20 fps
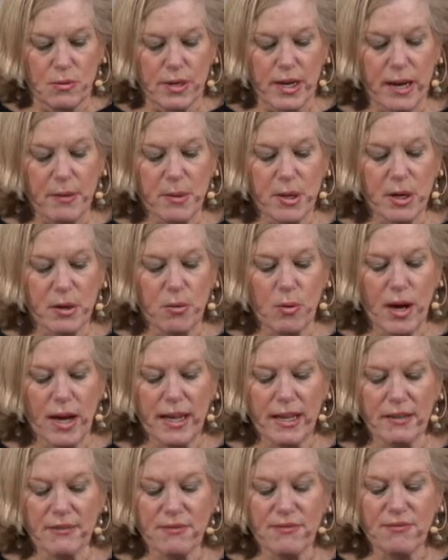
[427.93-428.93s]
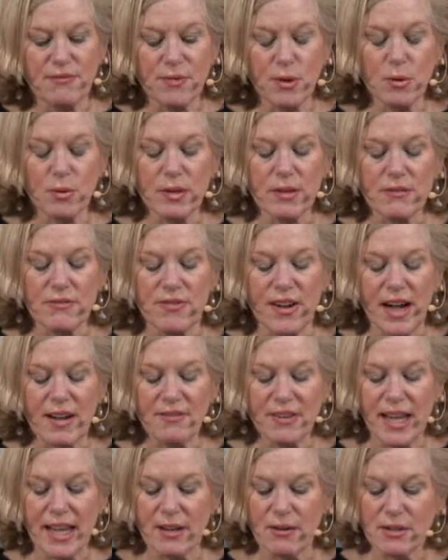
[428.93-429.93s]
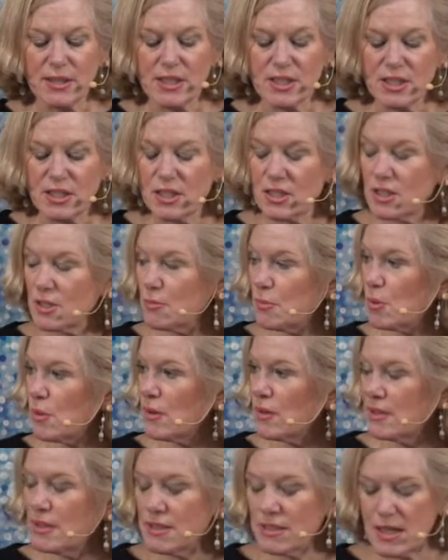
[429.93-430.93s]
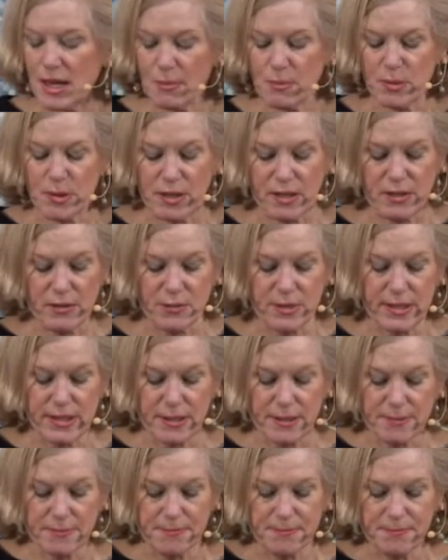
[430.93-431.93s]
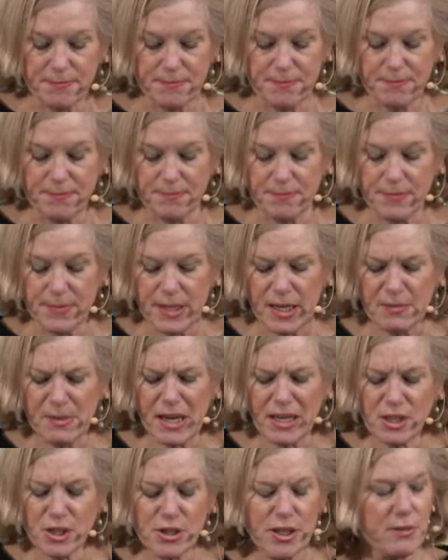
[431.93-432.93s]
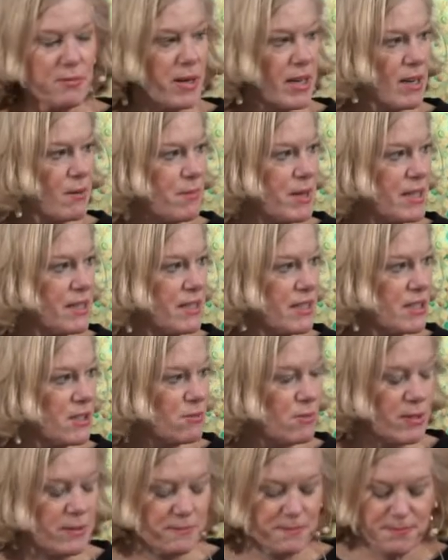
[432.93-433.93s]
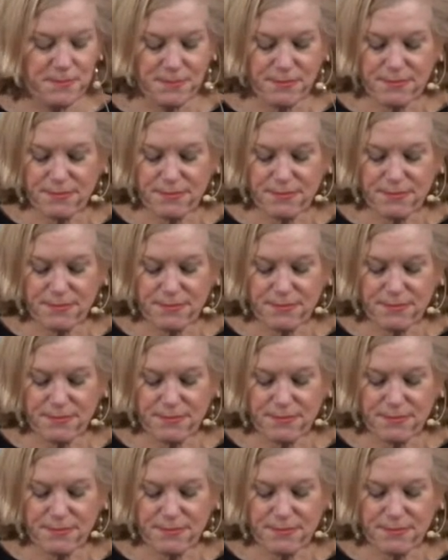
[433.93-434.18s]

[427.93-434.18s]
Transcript: Gabriel Wyan, fluent in 5 languages to support his opera career. And I'm not sure I'd recommend this one.